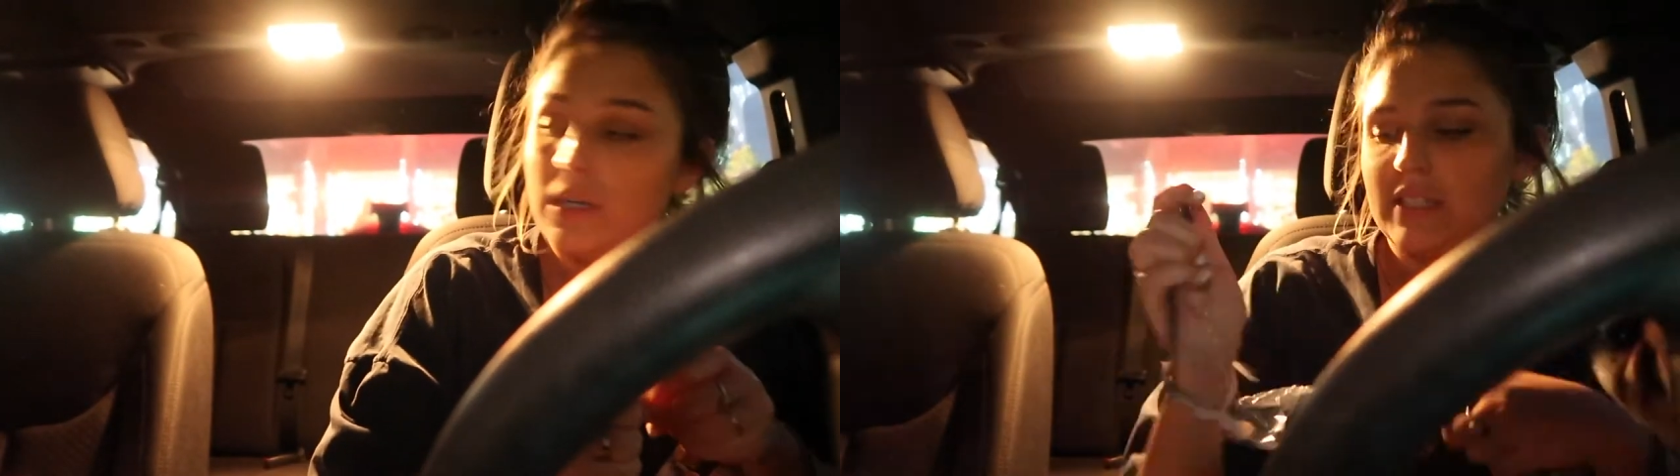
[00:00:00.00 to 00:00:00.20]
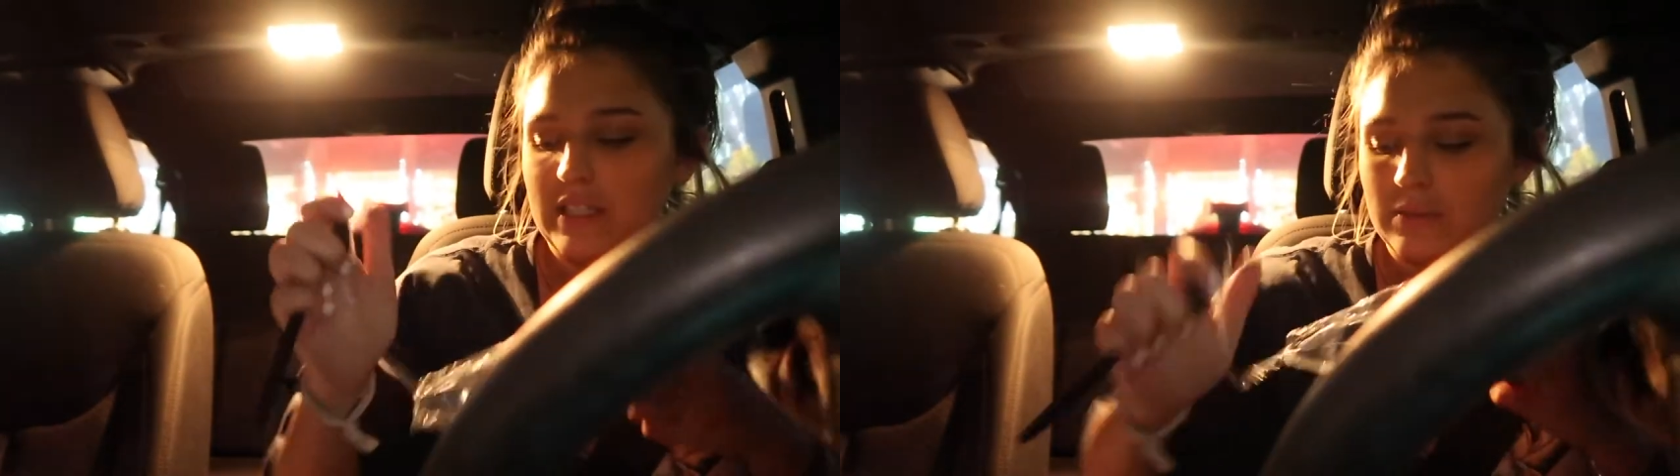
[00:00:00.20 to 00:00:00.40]

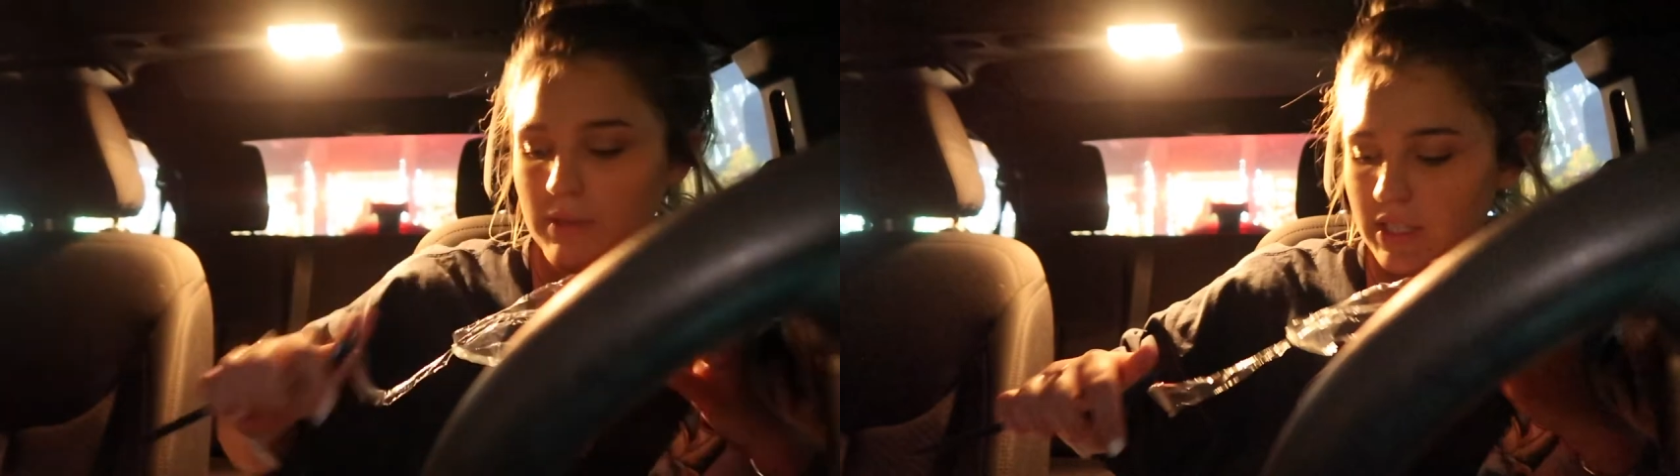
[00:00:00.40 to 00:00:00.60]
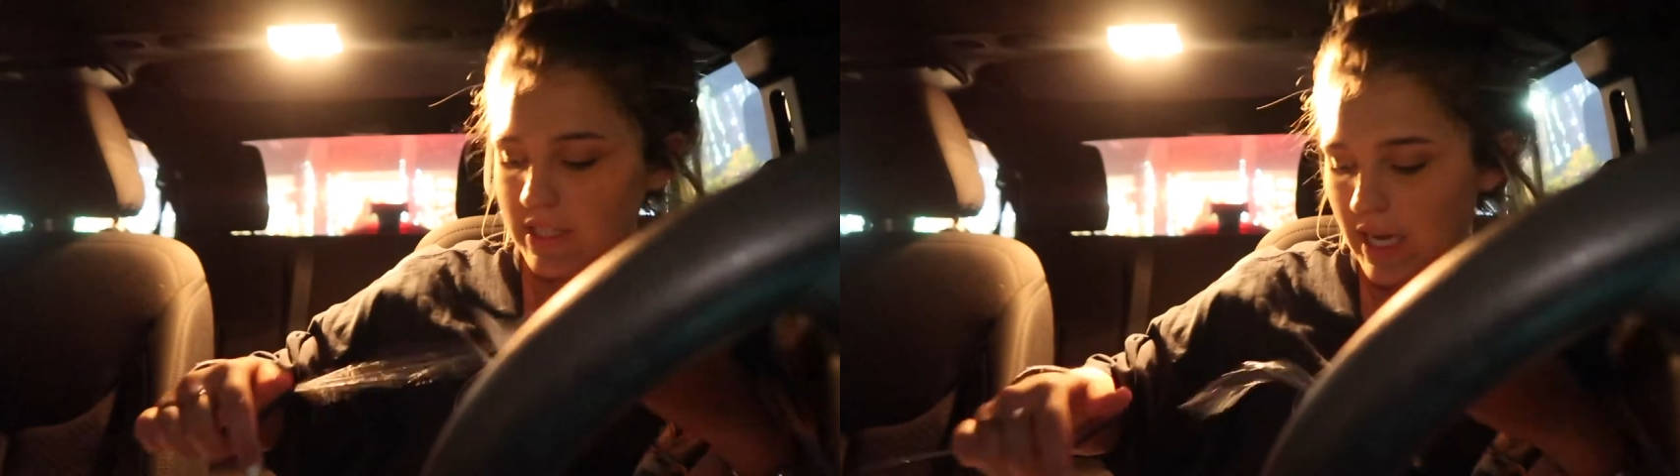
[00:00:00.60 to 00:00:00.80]
Obsessed
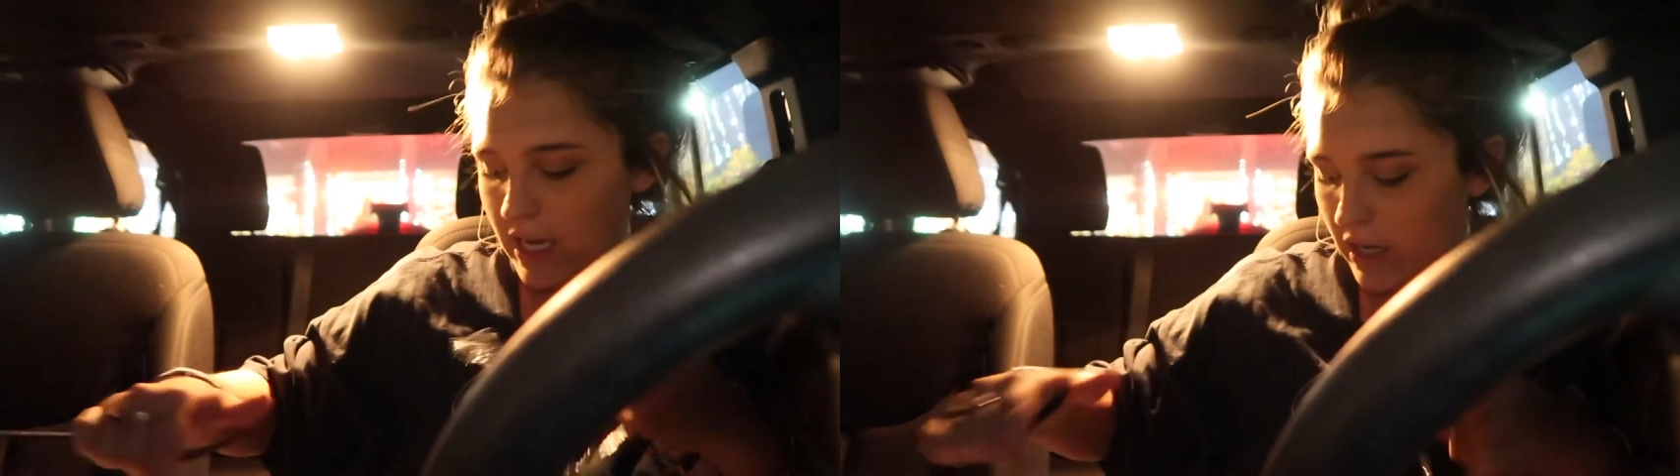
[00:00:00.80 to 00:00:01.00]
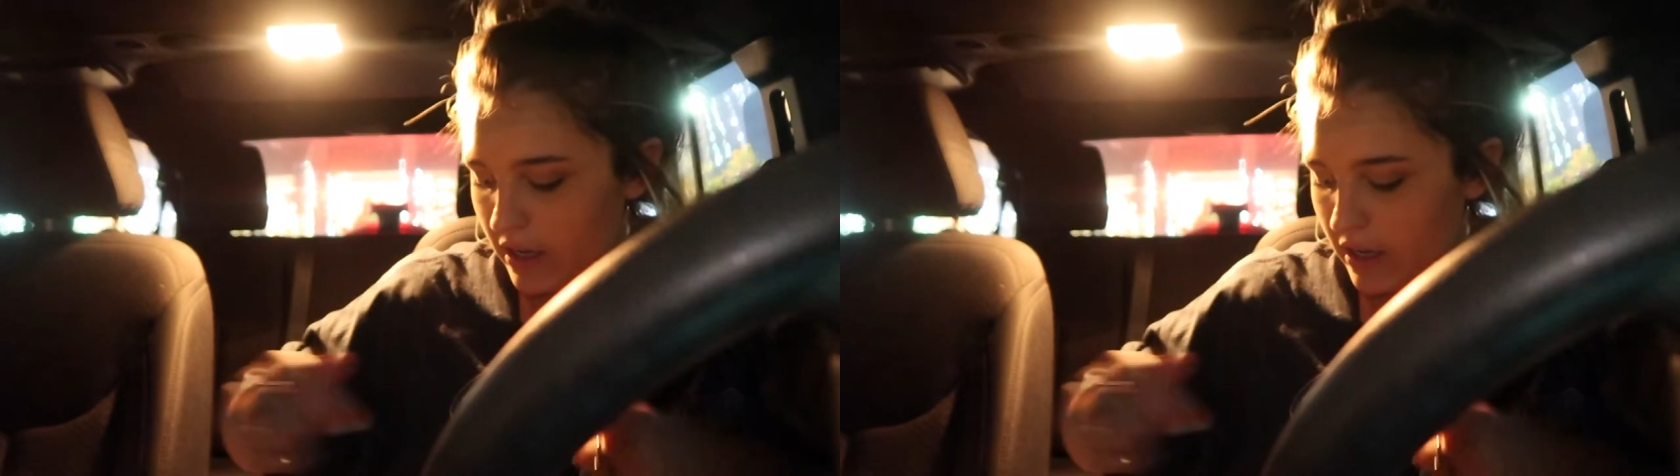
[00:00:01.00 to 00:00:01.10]
with the Diet